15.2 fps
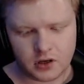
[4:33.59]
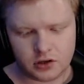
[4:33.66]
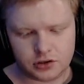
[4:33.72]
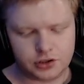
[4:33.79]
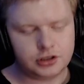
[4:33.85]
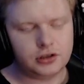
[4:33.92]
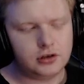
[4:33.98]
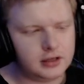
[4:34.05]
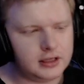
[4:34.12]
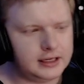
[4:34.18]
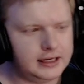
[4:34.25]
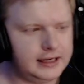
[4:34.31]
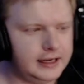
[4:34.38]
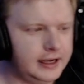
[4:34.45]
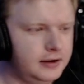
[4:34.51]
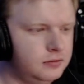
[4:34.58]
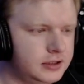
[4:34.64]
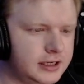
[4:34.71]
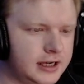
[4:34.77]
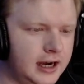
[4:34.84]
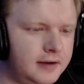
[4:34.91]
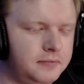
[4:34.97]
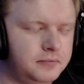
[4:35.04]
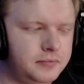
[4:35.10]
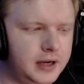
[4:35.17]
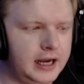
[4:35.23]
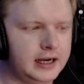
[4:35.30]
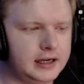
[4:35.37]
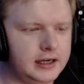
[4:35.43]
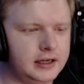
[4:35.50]
surely he would come
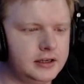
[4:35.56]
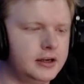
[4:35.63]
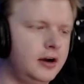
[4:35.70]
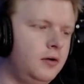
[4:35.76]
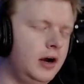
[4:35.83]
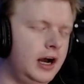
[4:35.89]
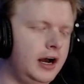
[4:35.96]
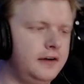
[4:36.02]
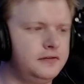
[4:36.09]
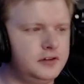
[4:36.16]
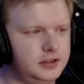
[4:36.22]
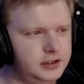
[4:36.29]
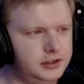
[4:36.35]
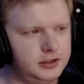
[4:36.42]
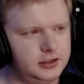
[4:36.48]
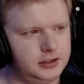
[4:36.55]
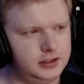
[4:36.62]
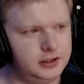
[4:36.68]
back and go after you.